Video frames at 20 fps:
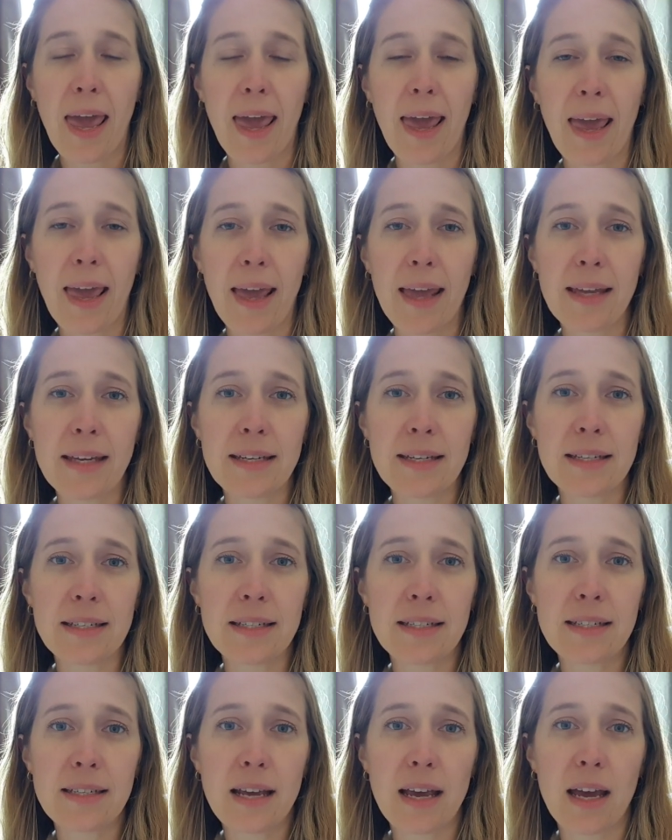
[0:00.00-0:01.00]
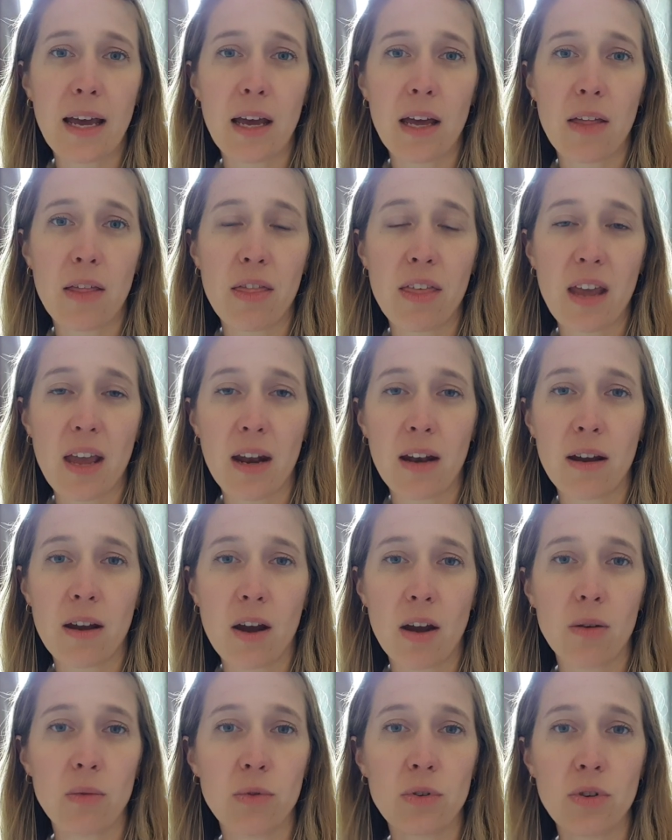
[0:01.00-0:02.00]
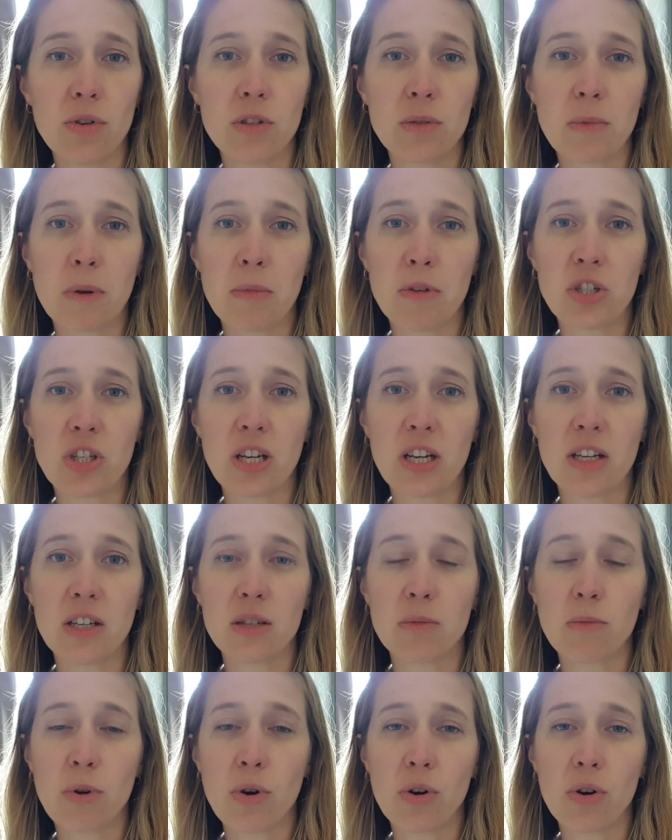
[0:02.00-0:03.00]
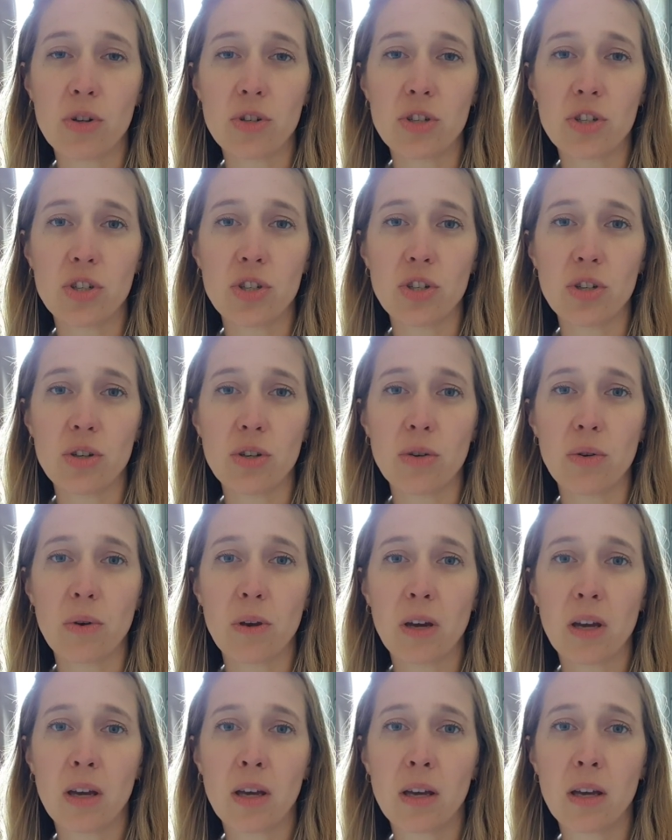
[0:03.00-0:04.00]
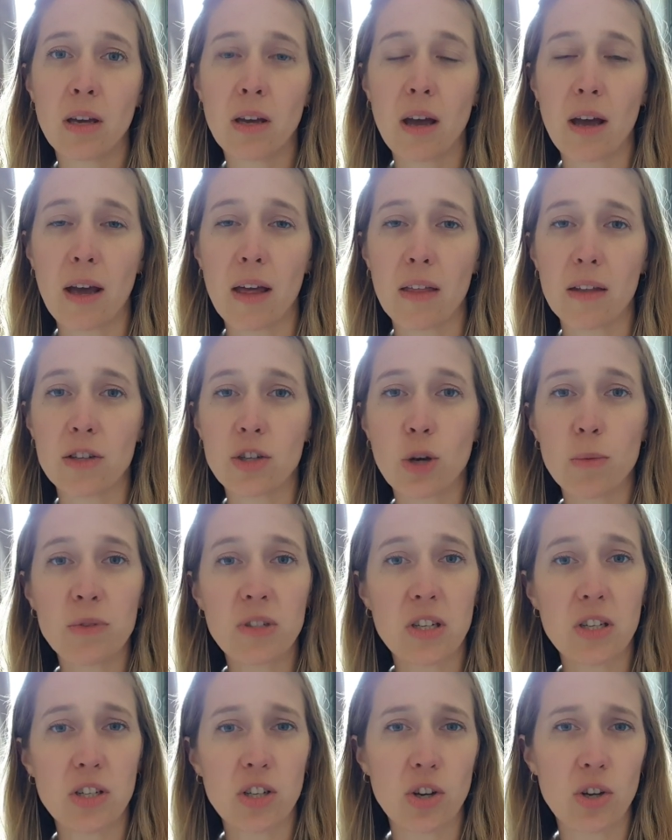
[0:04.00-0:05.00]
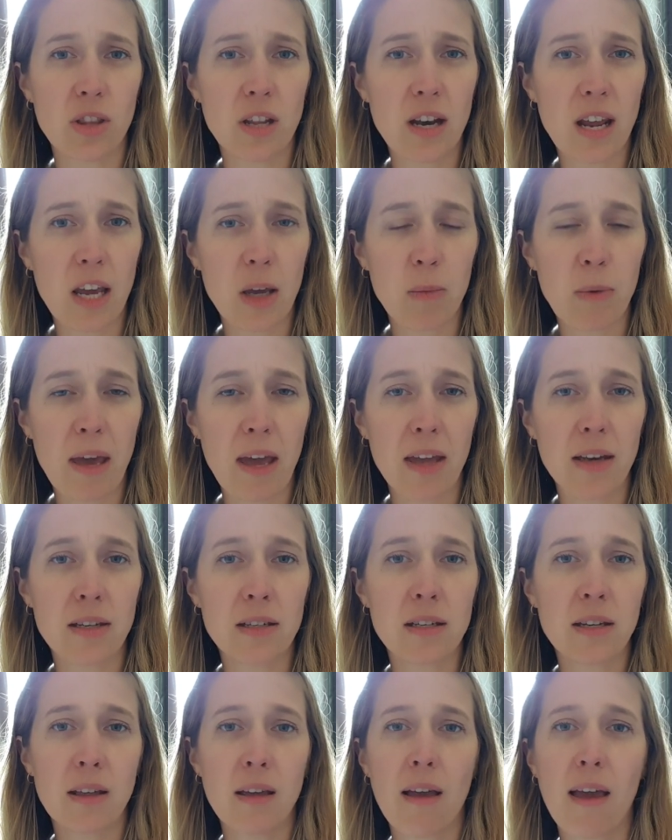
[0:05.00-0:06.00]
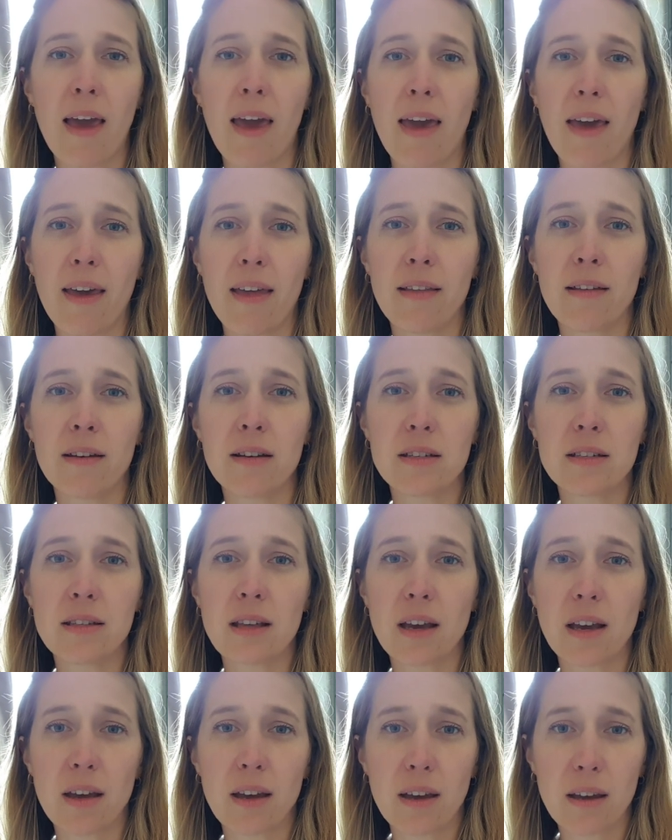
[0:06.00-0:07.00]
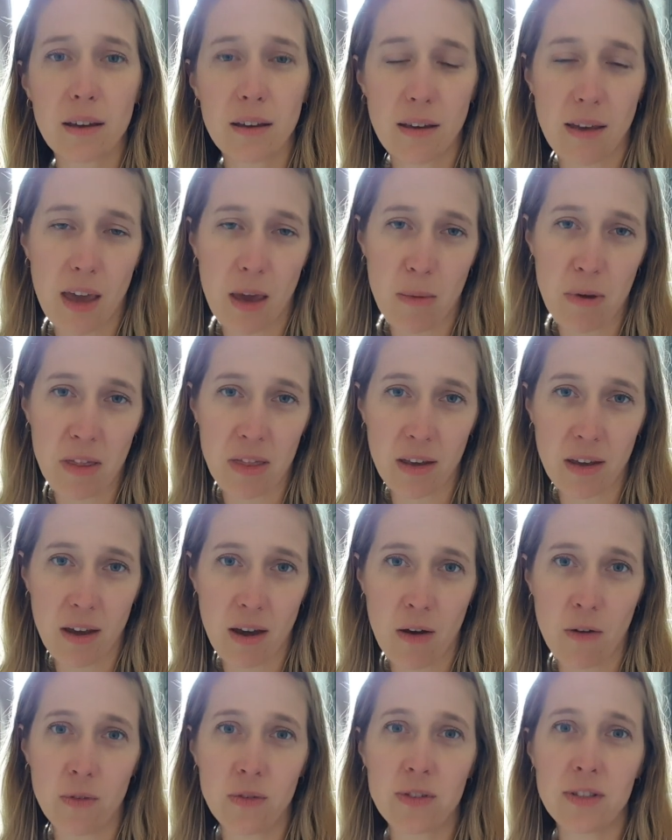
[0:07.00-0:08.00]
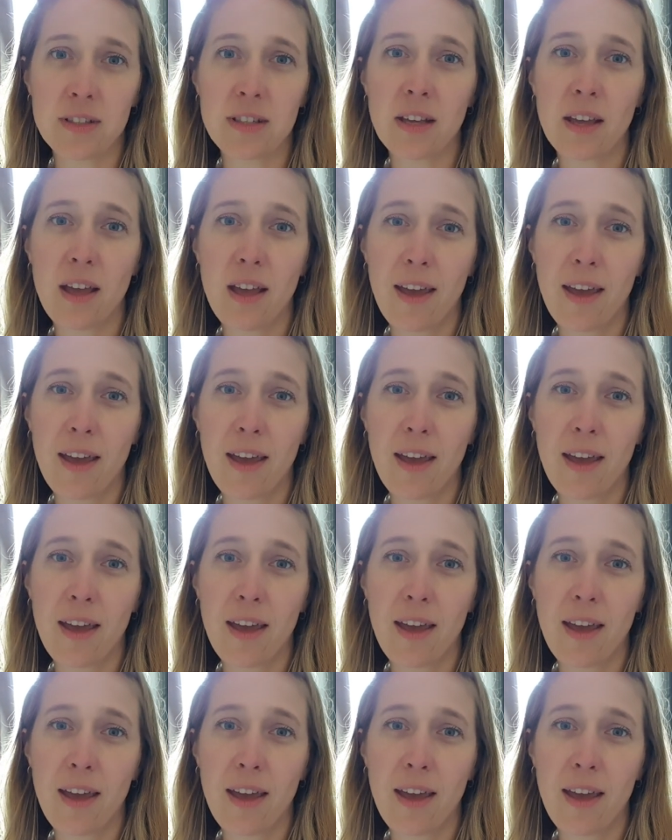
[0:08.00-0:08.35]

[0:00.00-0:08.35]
And then I will use my machine tomorrow to do the top stitching on the neck band and the hemming the cuffs